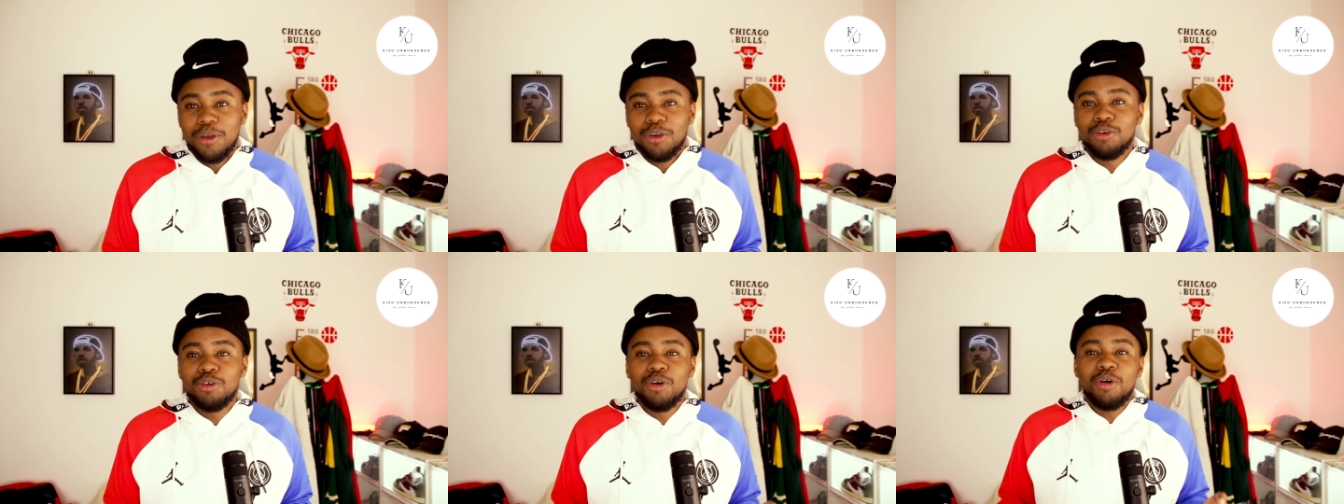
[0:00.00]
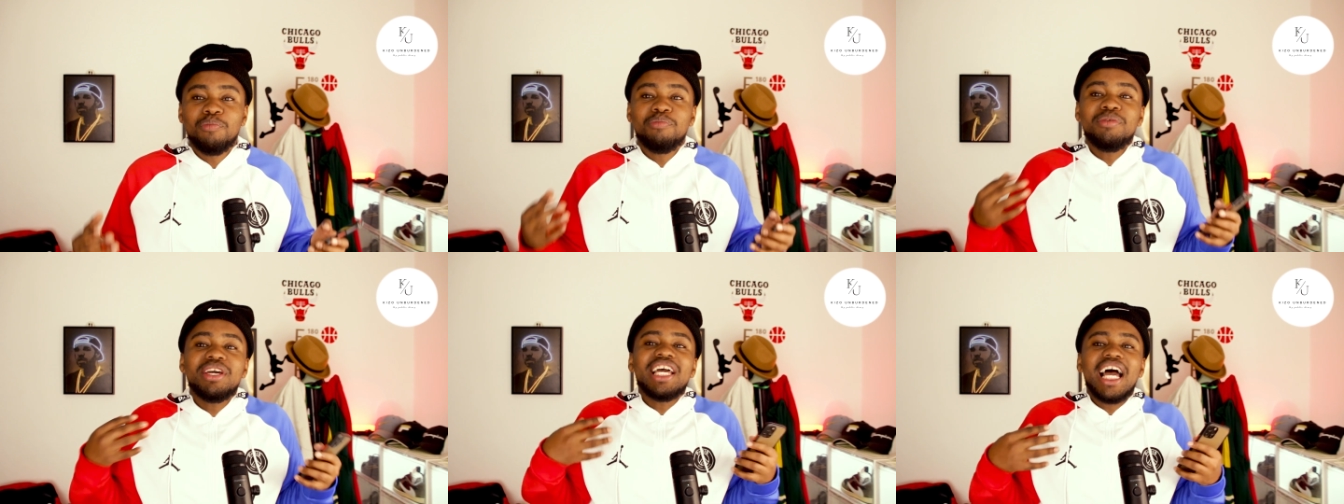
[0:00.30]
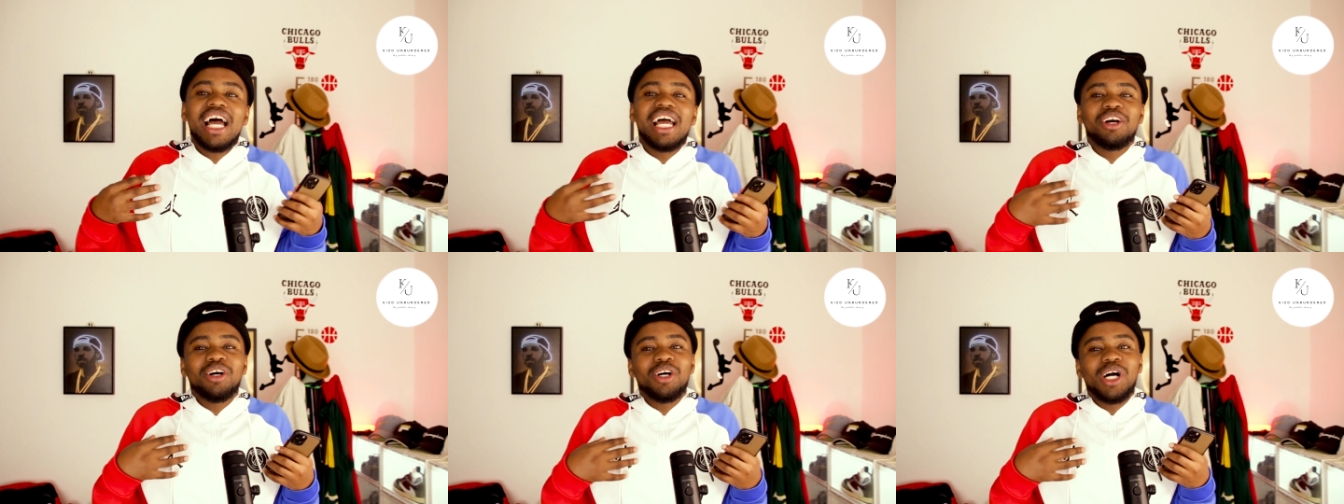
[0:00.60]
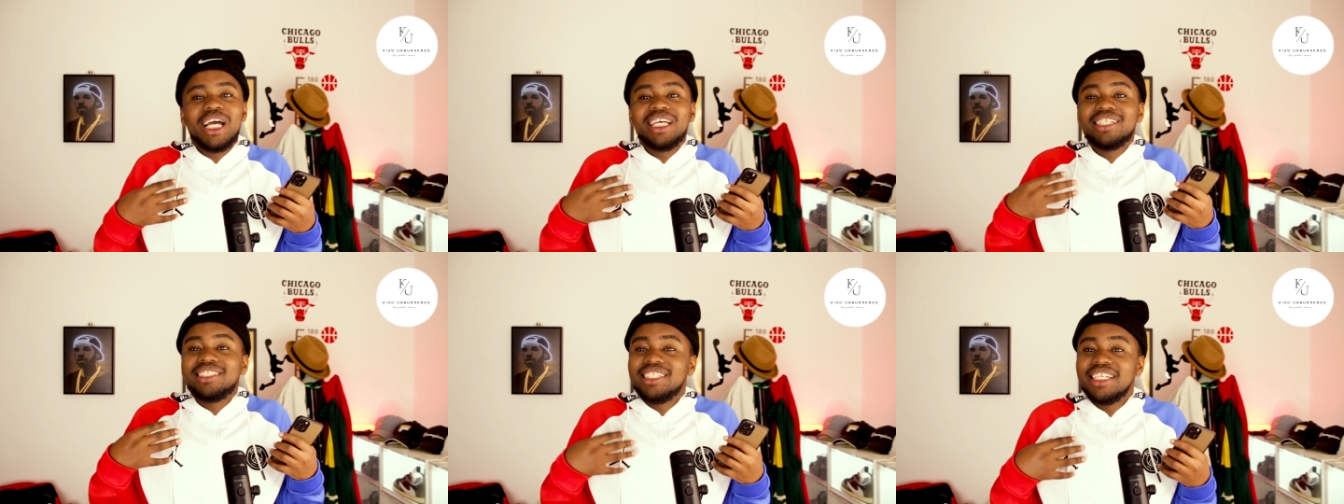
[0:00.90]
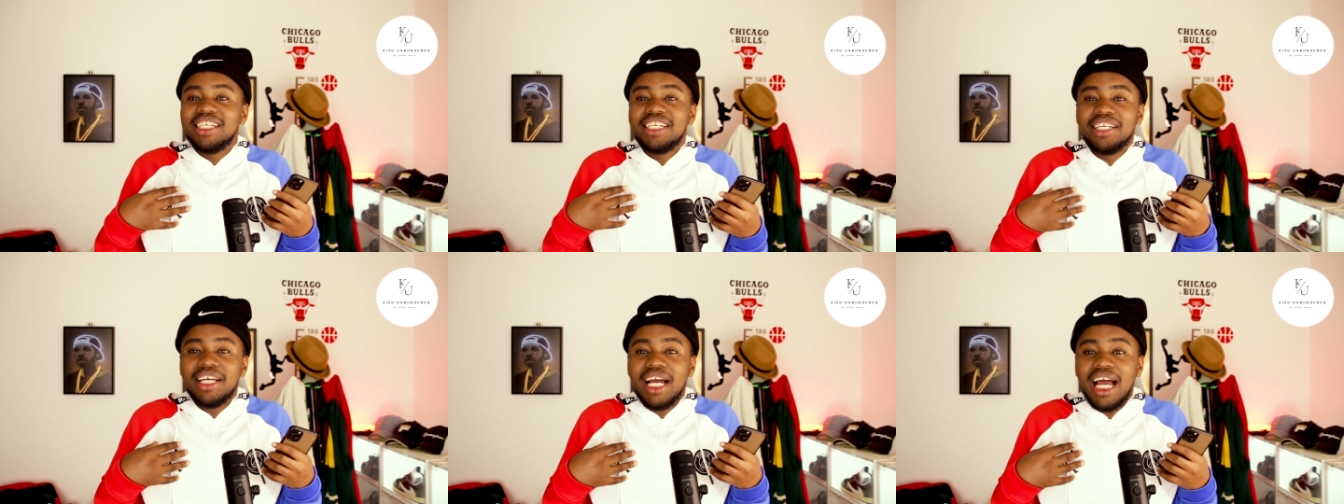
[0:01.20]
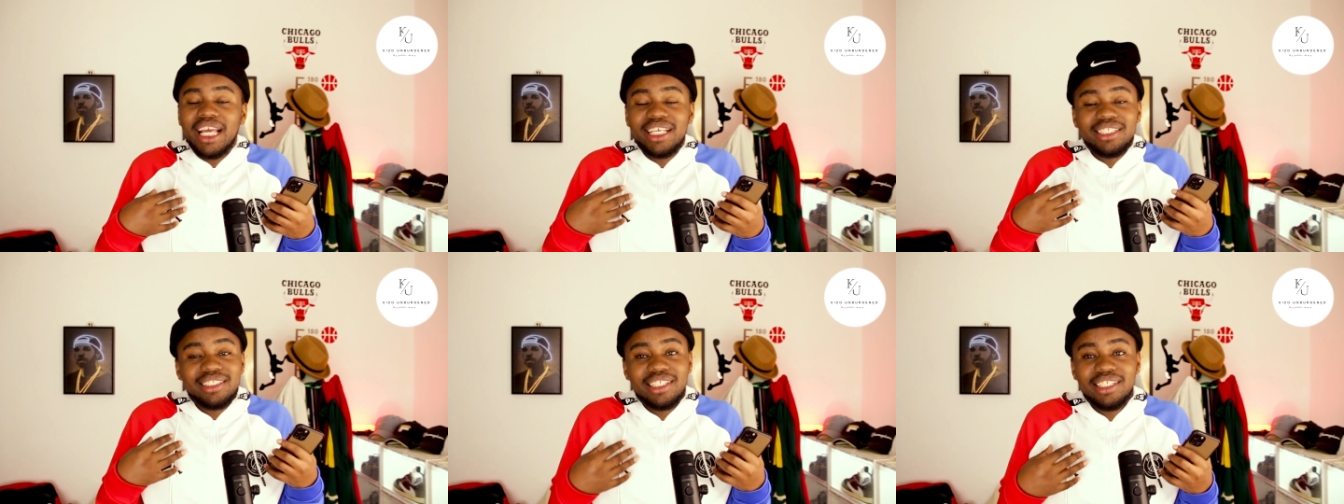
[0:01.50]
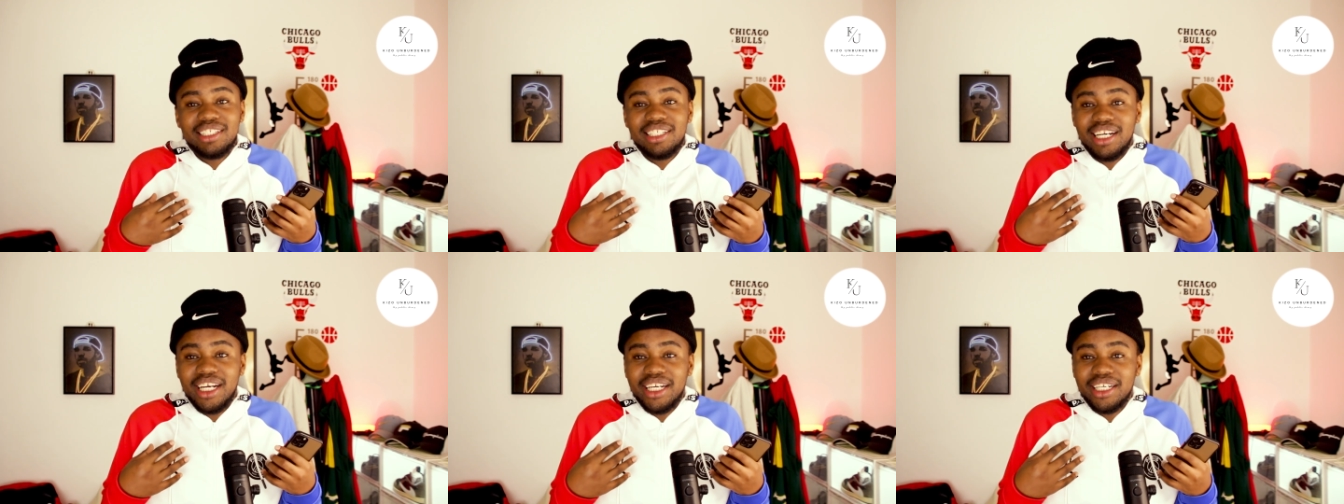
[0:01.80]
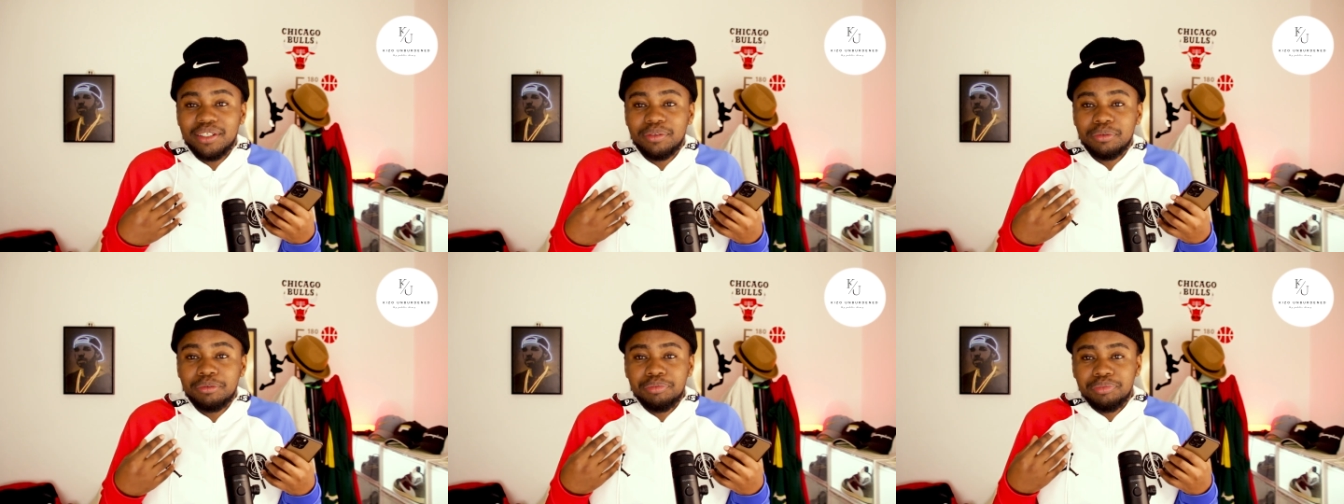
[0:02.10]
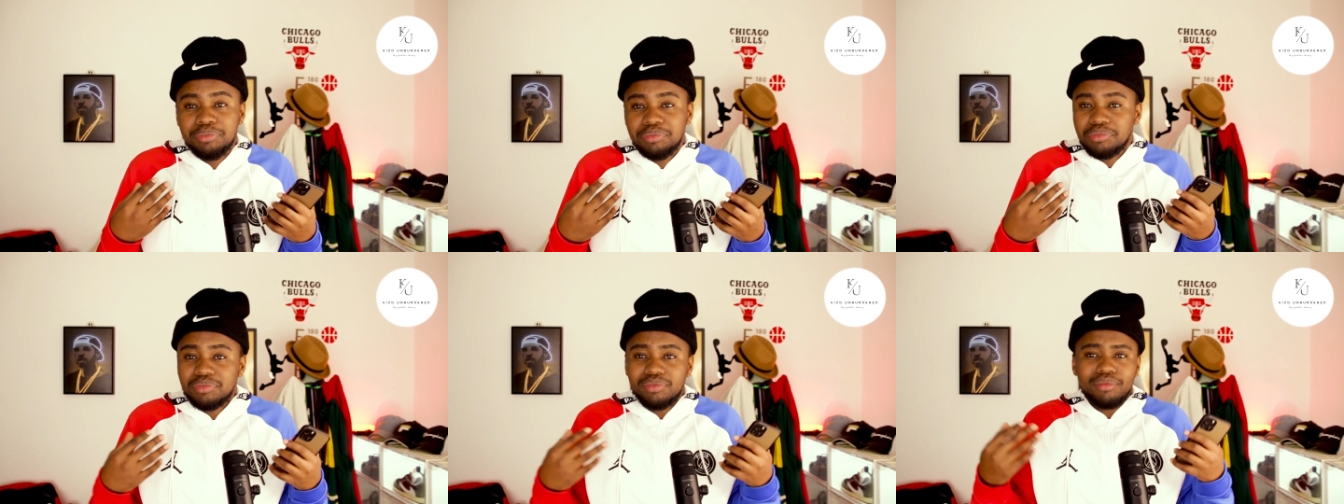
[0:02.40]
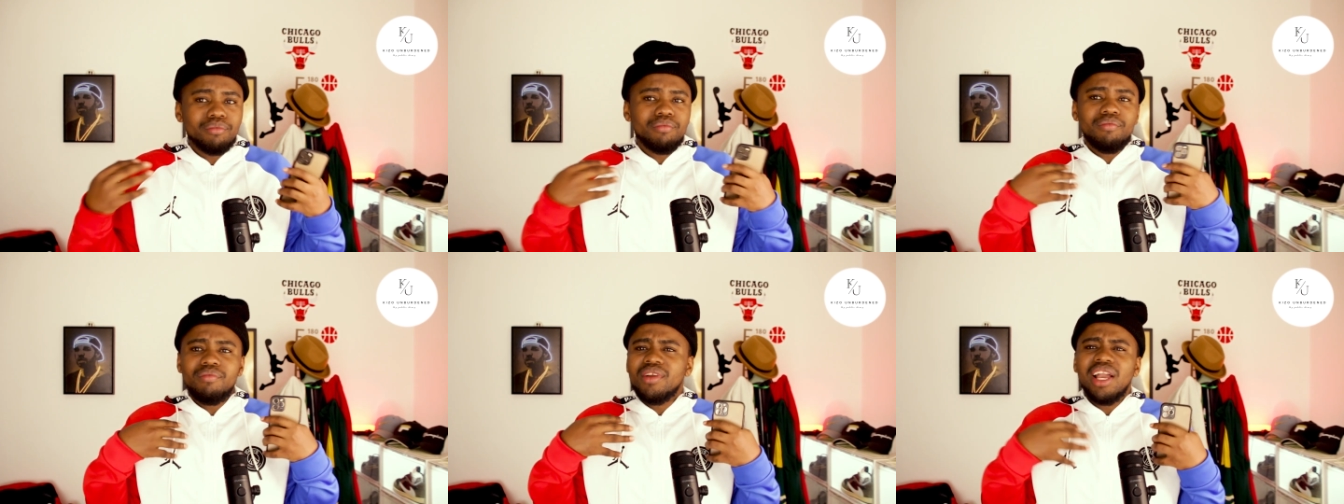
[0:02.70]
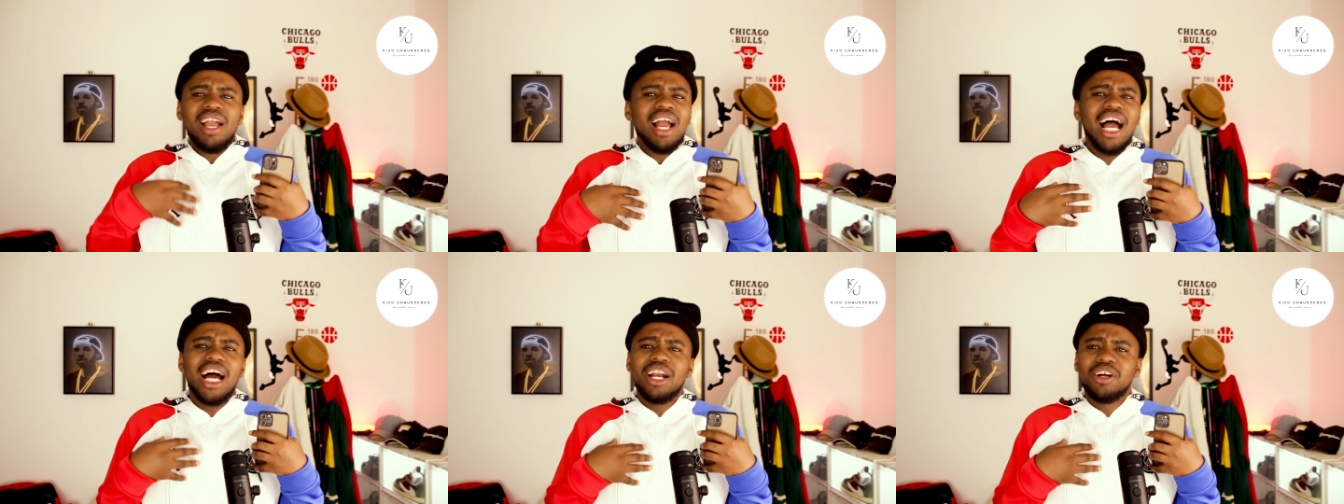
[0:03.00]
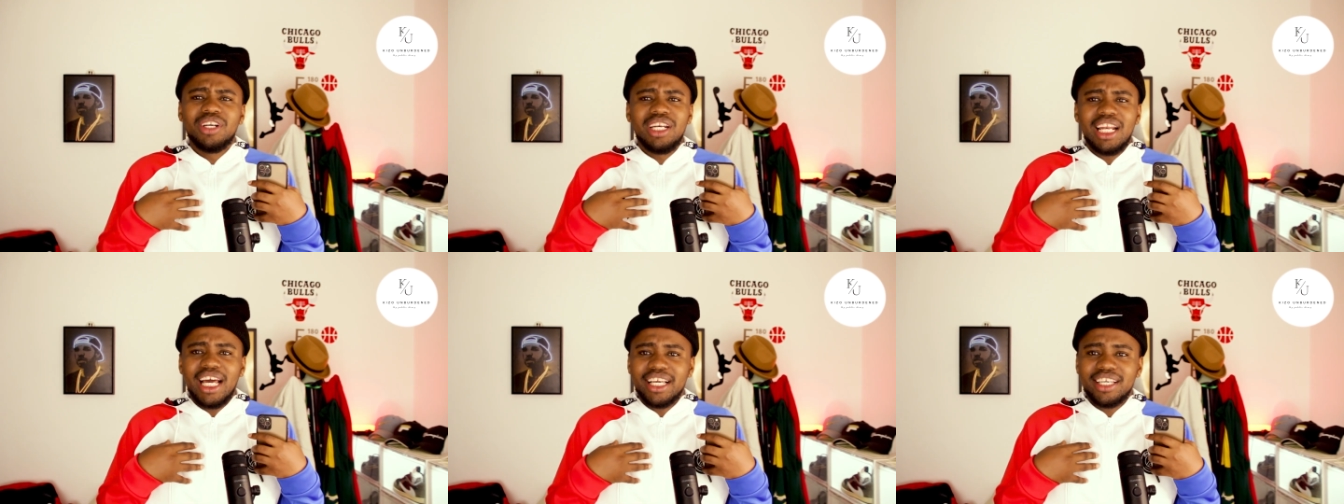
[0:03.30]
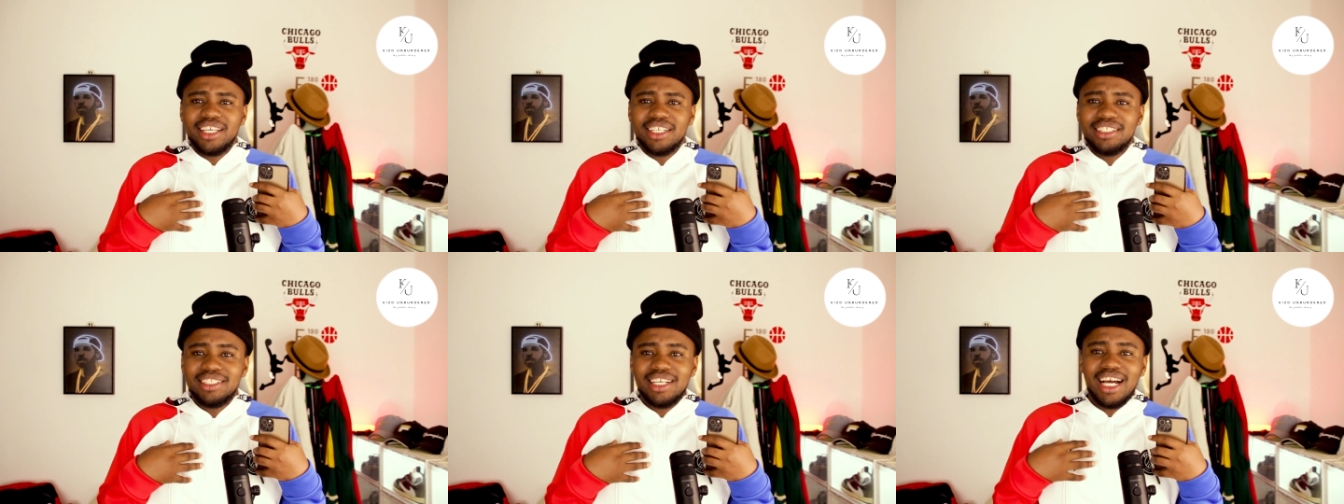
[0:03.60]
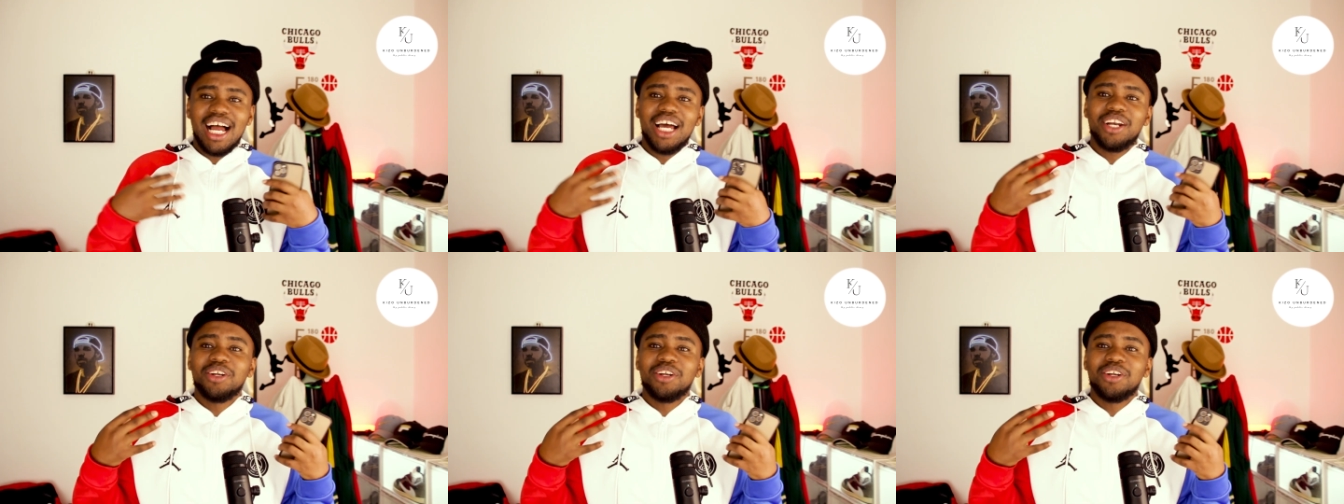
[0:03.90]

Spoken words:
You know, me, I said, right? I don't like it.